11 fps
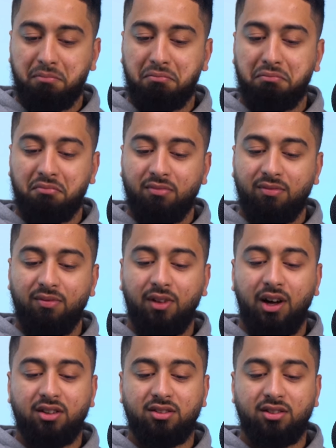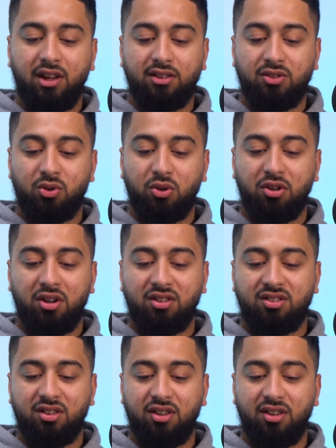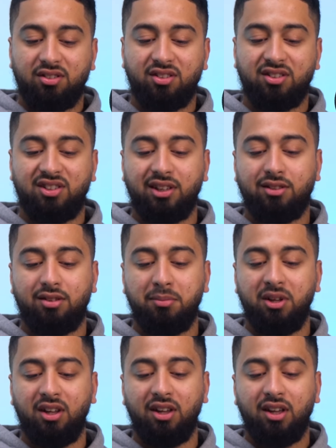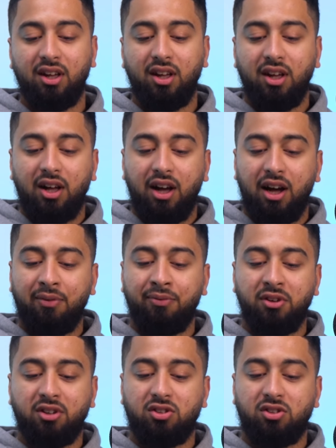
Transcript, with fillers: that's success to nice, me. That is a good answer. Success to me, I think